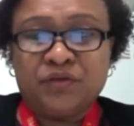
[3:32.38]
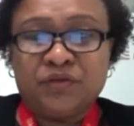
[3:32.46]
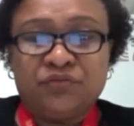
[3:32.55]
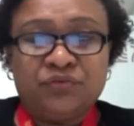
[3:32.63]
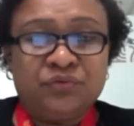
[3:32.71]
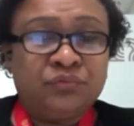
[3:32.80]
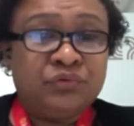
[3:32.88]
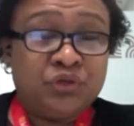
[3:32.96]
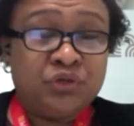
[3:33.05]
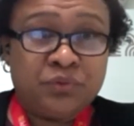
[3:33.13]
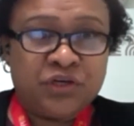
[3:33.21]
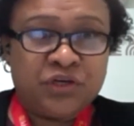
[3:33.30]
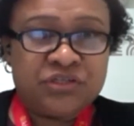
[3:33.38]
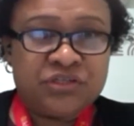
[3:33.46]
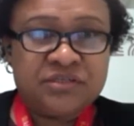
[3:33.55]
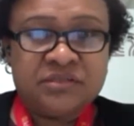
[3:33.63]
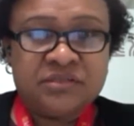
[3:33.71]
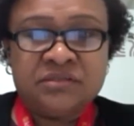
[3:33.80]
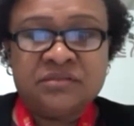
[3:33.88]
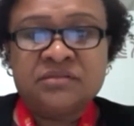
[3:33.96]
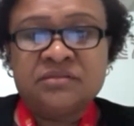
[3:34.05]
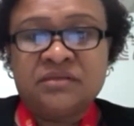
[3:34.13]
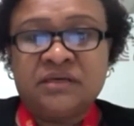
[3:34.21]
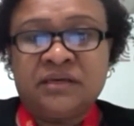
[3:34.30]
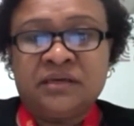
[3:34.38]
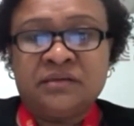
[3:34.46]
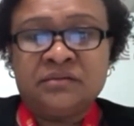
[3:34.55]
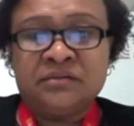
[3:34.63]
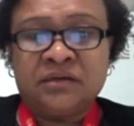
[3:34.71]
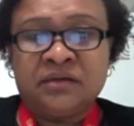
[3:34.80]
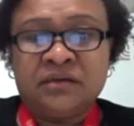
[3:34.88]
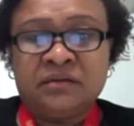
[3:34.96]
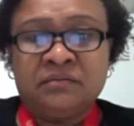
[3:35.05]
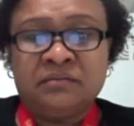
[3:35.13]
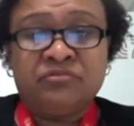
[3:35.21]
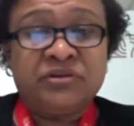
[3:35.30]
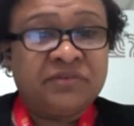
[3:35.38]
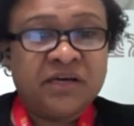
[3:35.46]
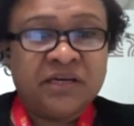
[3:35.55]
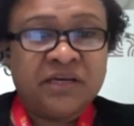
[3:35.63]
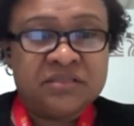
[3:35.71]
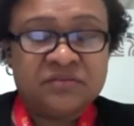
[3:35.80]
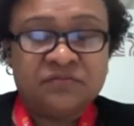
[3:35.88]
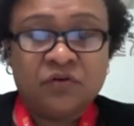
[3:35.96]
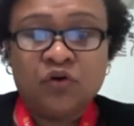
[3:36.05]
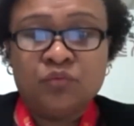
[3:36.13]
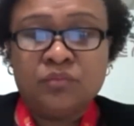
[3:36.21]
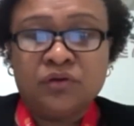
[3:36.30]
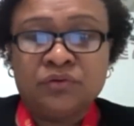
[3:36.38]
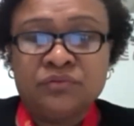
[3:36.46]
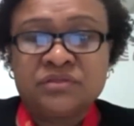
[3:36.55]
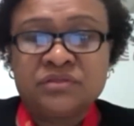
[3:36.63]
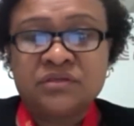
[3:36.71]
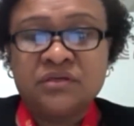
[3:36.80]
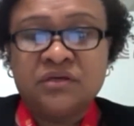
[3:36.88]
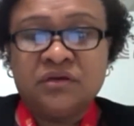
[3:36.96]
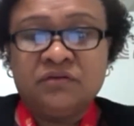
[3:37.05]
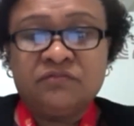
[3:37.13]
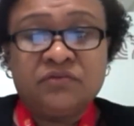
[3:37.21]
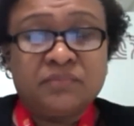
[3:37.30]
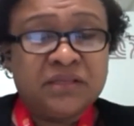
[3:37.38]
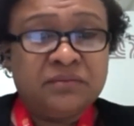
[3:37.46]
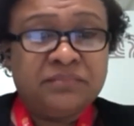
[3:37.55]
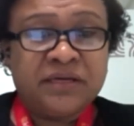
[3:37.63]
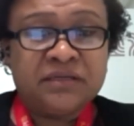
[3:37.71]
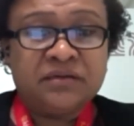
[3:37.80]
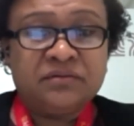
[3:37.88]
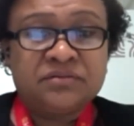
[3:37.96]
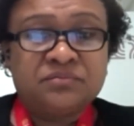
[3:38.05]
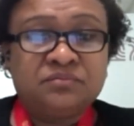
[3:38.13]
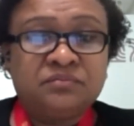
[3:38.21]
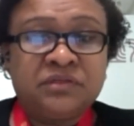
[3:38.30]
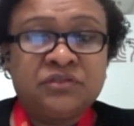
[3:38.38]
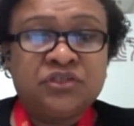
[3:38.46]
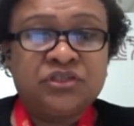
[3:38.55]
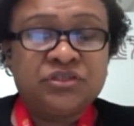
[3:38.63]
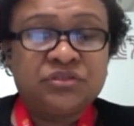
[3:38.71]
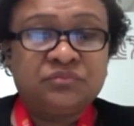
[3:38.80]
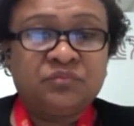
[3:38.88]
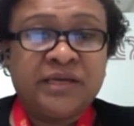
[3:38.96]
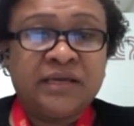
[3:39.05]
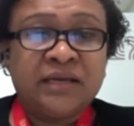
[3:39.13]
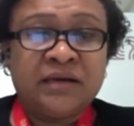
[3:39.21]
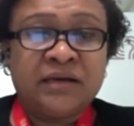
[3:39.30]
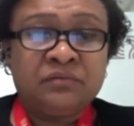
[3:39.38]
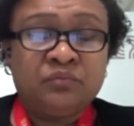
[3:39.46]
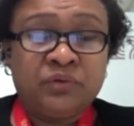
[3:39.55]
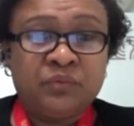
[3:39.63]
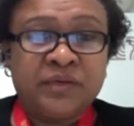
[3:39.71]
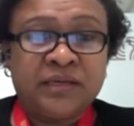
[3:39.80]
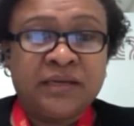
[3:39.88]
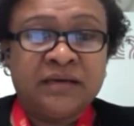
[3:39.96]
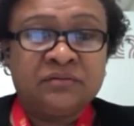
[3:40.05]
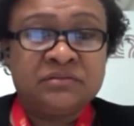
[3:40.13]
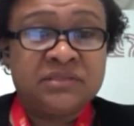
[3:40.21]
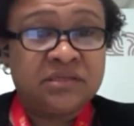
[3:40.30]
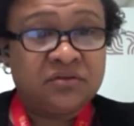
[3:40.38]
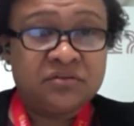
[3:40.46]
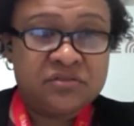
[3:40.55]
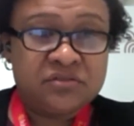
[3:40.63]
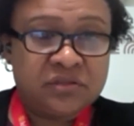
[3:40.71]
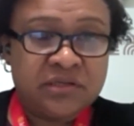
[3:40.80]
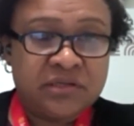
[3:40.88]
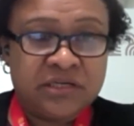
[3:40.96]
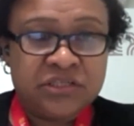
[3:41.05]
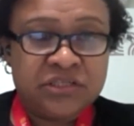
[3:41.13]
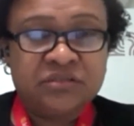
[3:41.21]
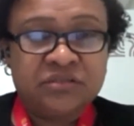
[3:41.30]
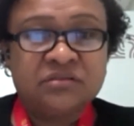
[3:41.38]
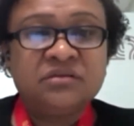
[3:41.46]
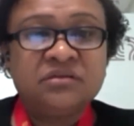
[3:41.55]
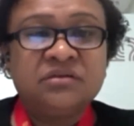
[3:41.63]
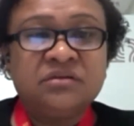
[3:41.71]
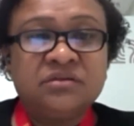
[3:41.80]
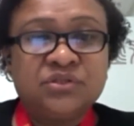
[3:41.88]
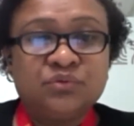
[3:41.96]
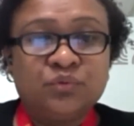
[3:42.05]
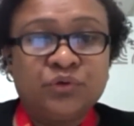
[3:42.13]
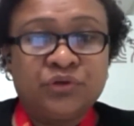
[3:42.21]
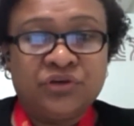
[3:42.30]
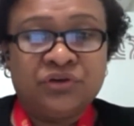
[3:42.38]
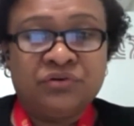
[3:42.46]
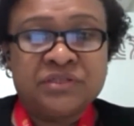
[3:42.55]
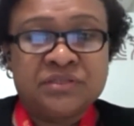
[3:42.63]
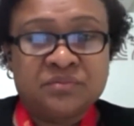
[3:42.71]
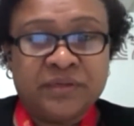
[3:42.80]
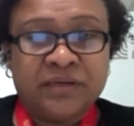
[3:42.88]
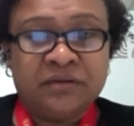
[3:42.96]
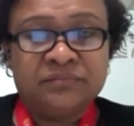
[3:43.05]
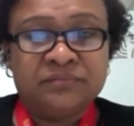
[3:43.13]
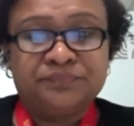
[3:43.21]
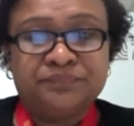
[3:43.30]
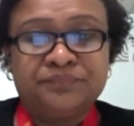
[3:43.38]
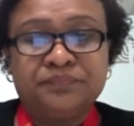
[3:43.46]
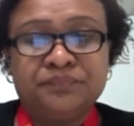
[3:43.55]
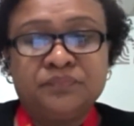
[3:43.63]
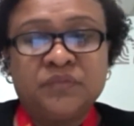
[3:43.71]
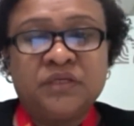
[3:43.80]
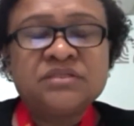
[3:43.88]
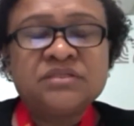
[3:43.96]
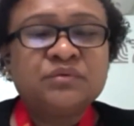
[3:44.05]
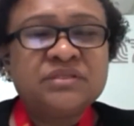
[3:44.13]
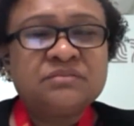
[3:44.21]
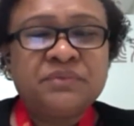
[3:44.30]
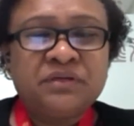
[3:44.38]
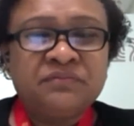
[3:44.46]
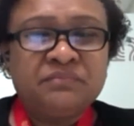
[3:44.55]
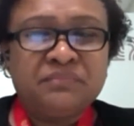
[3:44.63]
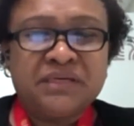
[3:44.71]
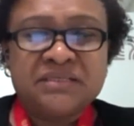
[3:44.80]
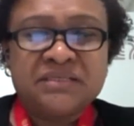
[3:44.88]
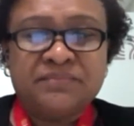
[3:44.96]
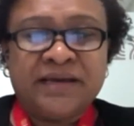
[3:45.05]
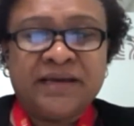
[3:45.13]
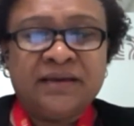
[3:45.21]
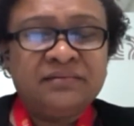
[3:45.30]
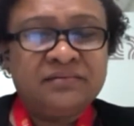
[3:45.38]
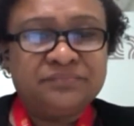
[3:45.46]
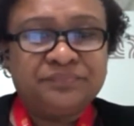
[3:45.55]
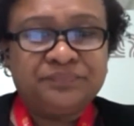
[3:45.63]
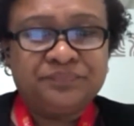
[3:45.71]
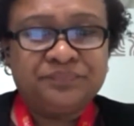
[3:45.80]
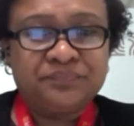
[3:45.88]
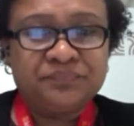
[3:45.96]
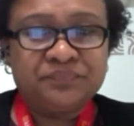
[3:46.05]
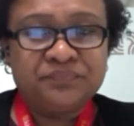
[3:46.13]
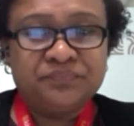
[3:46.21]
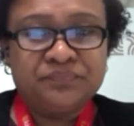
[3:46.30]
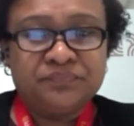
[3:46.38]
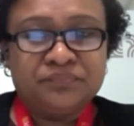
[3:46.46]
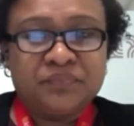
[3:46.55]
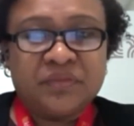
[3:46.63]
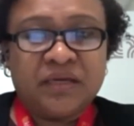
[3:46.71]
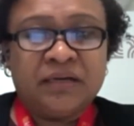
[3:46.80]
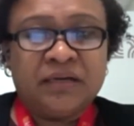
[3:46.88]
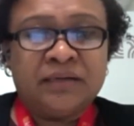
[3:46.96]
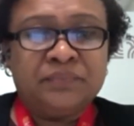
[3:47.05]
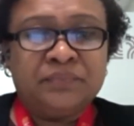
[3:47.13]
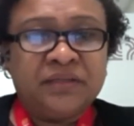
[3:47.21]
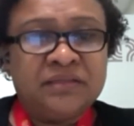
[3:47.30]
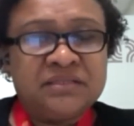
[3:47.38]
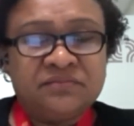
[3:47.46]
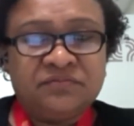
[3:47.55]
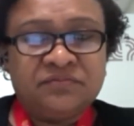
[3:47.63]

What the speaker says: through new purchases and refinance of home loans from other banks, where we allowed debt consolidation to occur as well. So it was a bit of a mixed bag. And this